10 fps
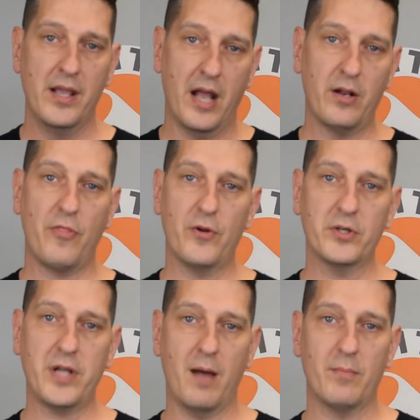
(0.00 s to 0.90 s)
And the
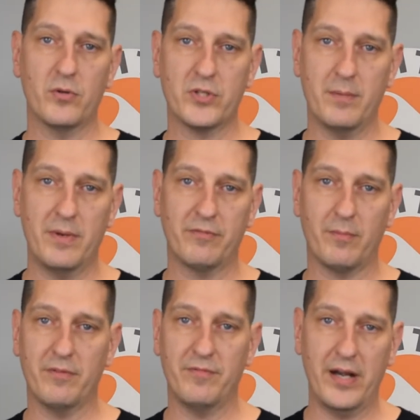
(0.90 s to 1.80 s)
third combo is going to be
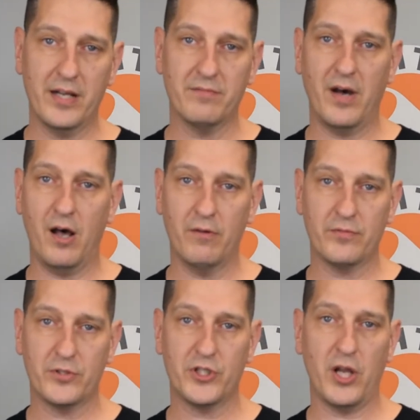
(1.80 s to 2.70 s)
from the Fighting
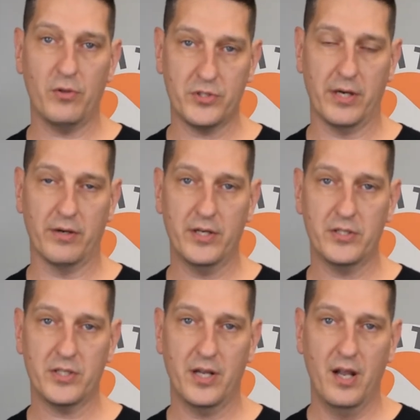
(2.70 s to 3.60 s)
Evolved Shell
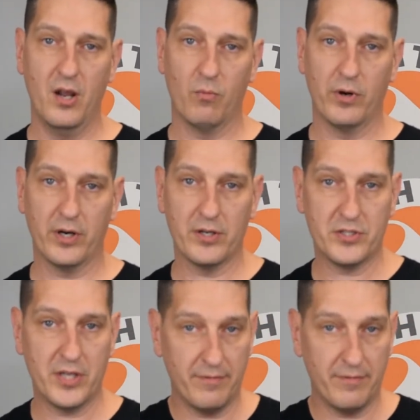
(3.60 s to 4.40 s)
series, where you're going to see a